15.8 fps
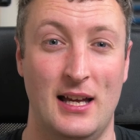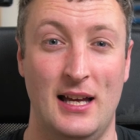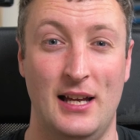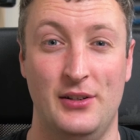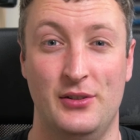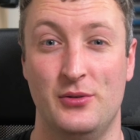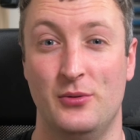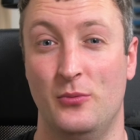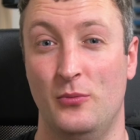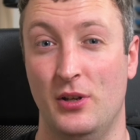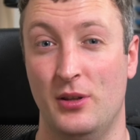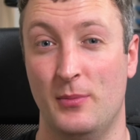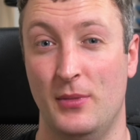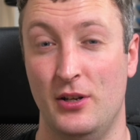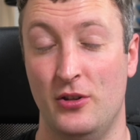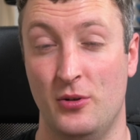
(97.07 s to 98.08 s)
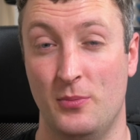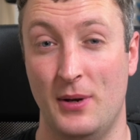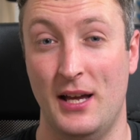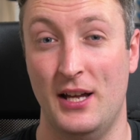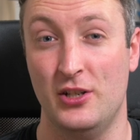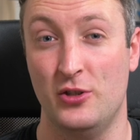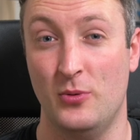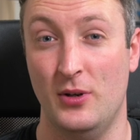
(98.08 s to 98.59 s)
and with my
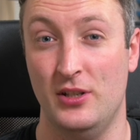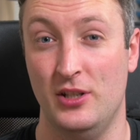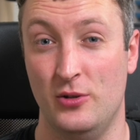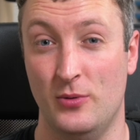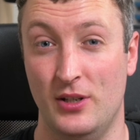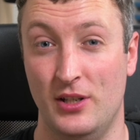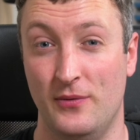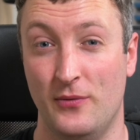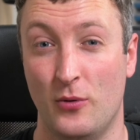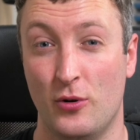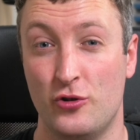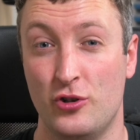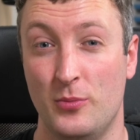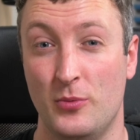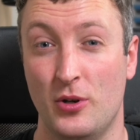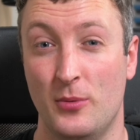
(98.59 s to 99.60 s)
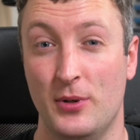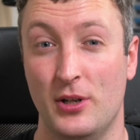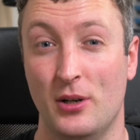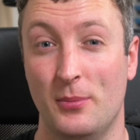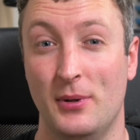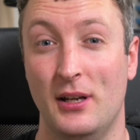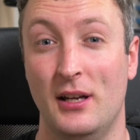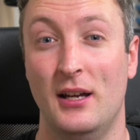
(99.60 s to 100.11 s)
Japan 2024 trip coming
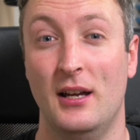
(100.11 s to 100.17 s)
up,